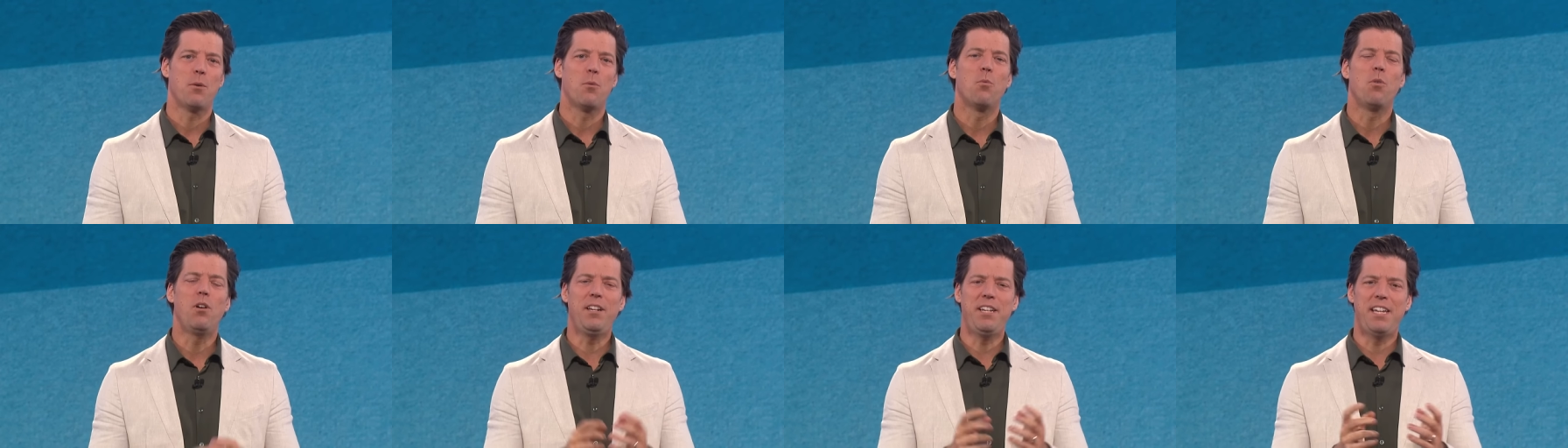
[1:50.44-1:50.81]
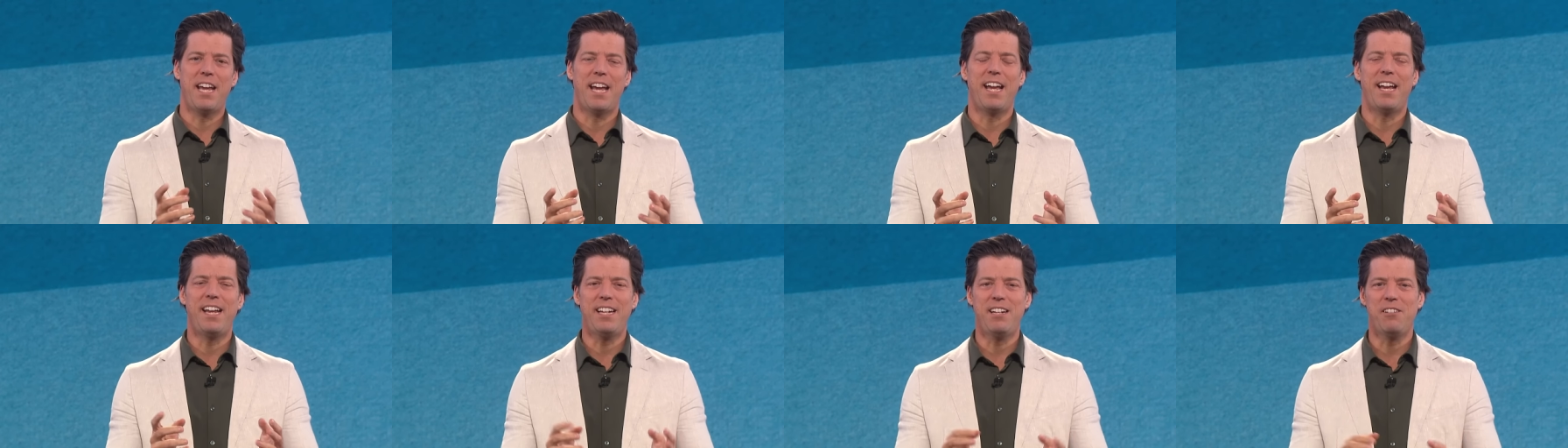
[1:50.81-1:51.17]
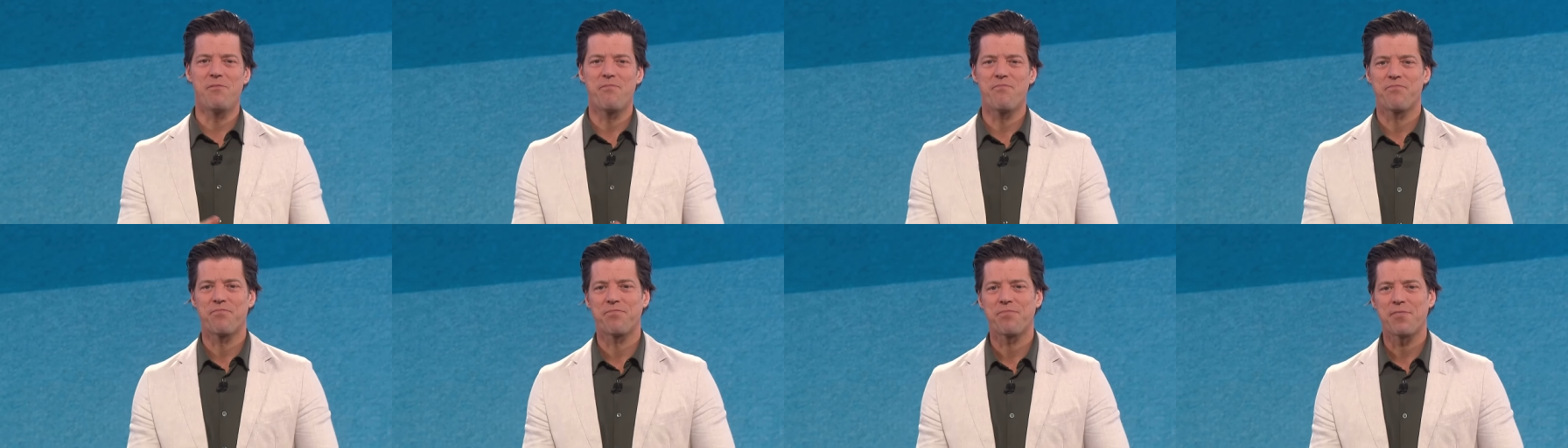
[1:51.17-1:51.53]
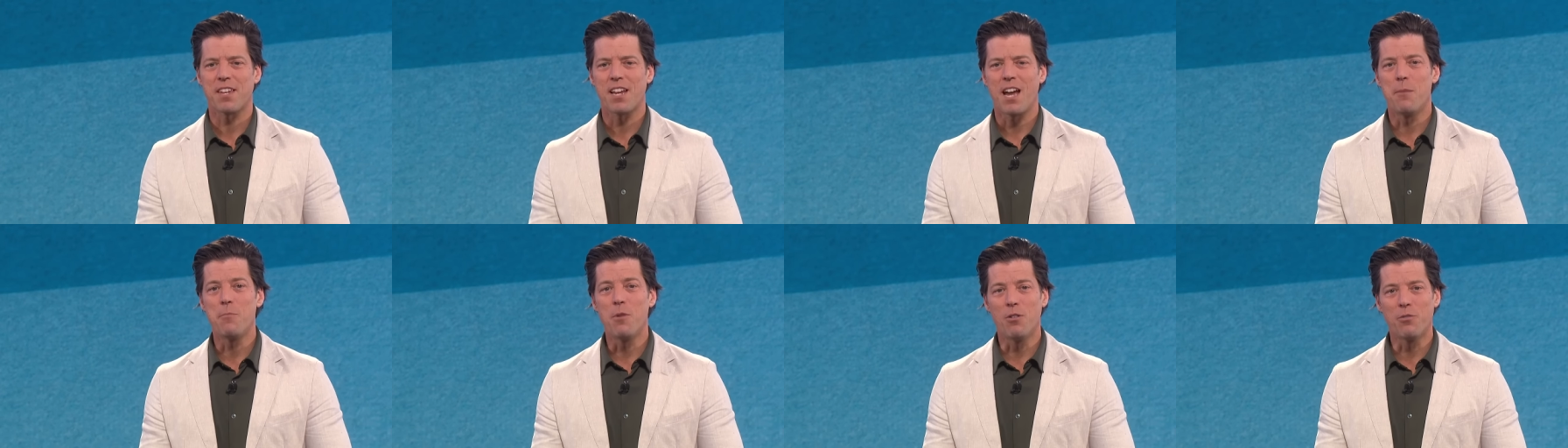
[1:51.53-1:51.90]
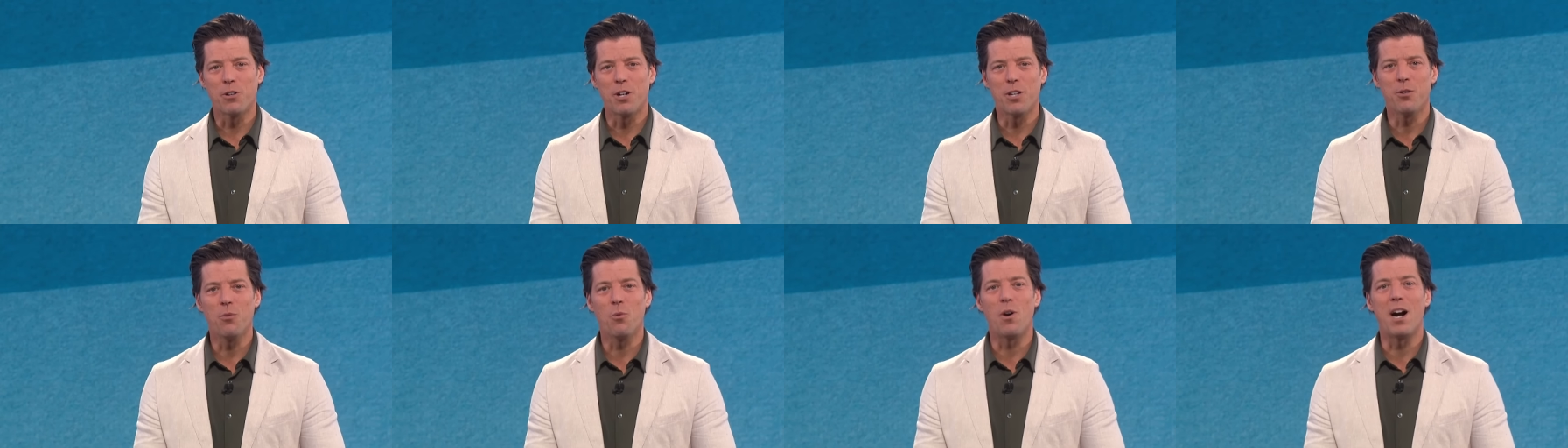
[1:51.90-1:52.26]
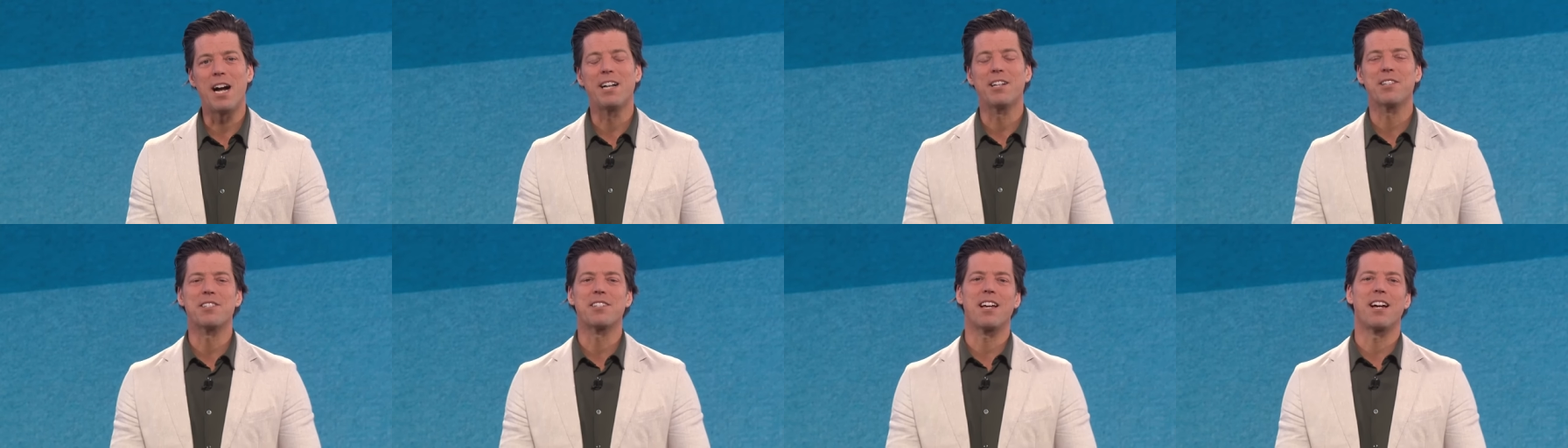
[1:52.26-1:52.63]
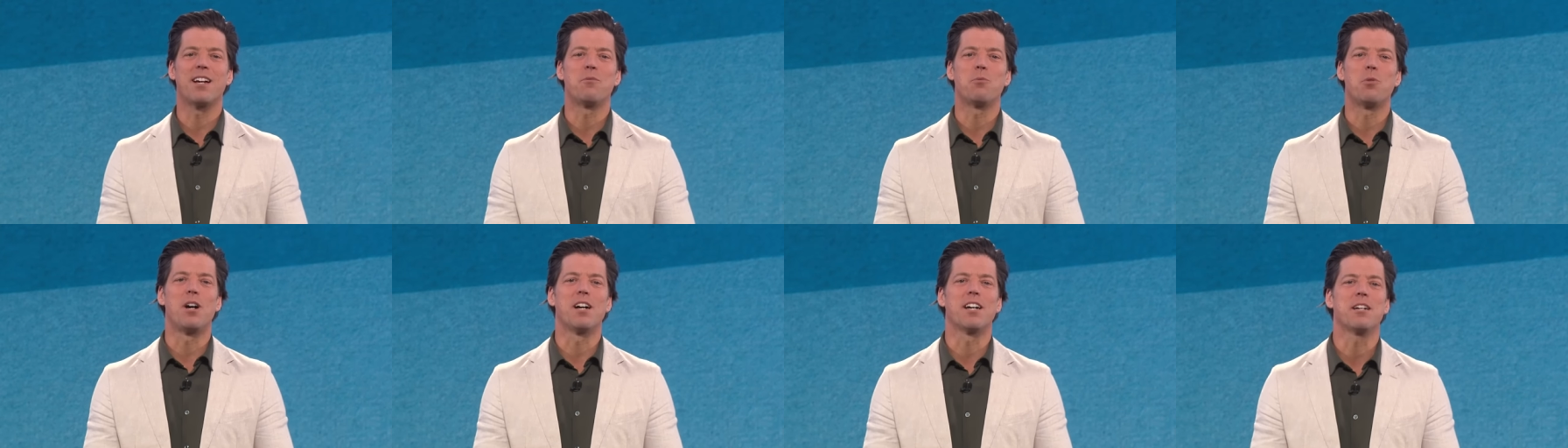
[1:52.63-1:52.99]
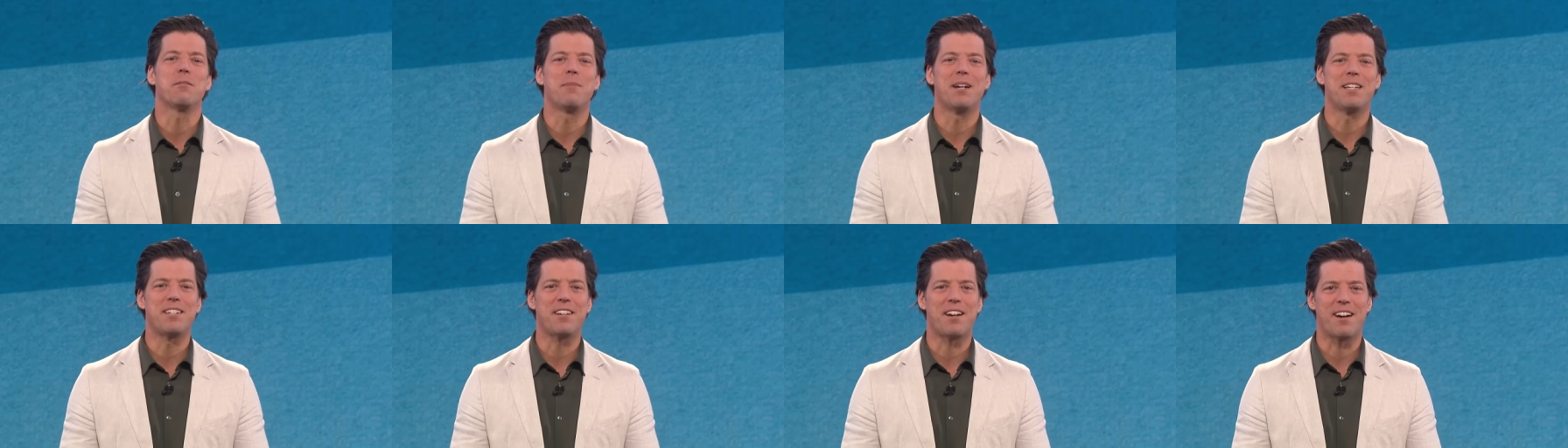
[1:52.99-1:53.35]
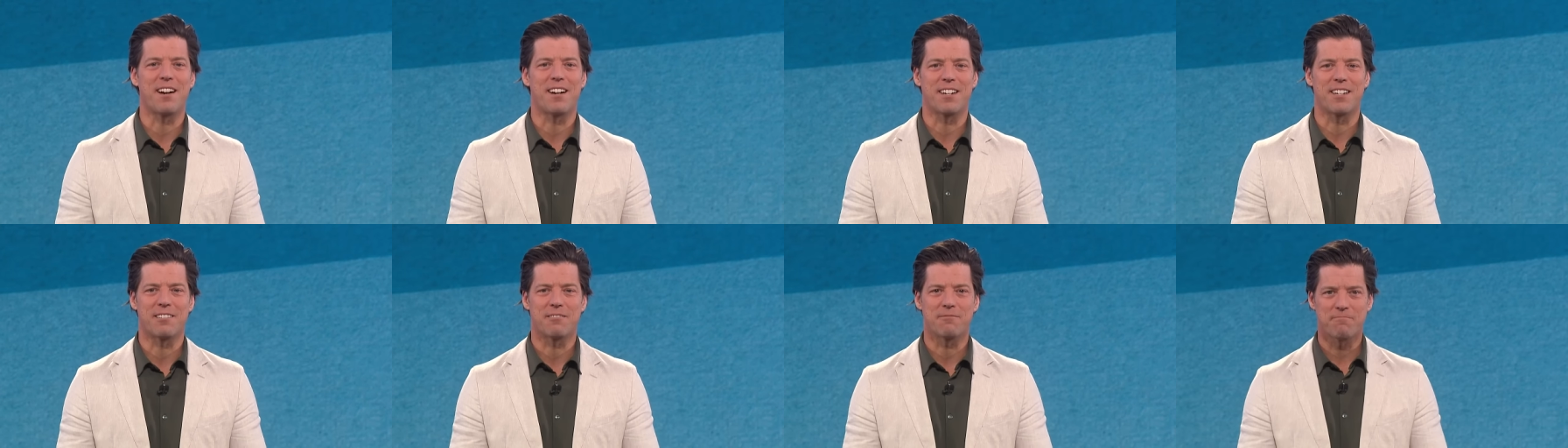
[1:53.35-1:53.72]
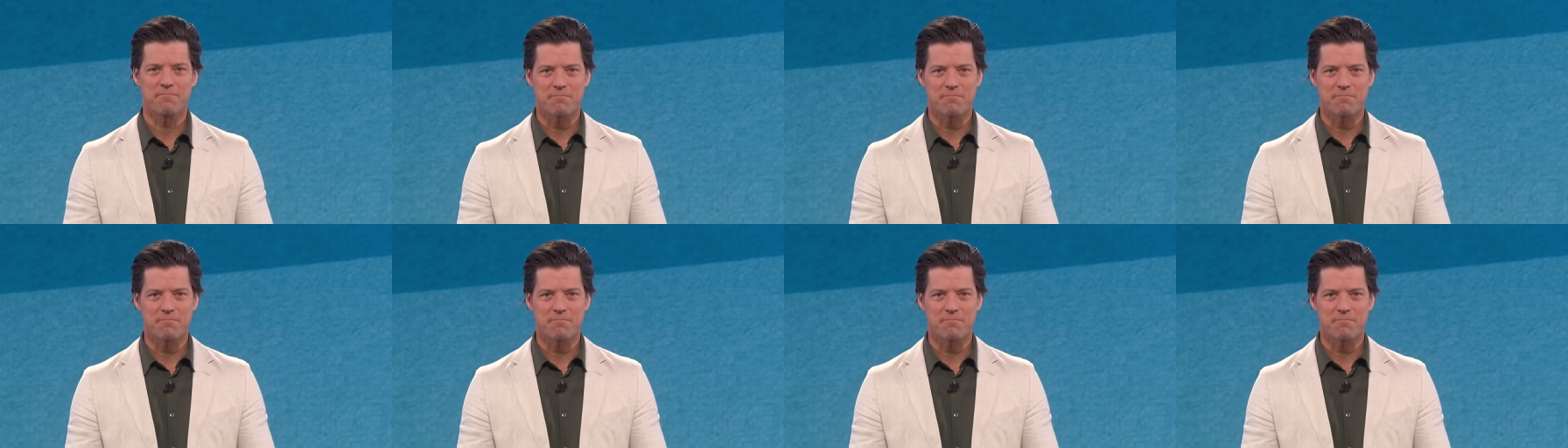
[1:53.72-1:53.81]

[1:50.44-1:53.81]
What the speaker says: One day, I'm over on the wild side walking my dog,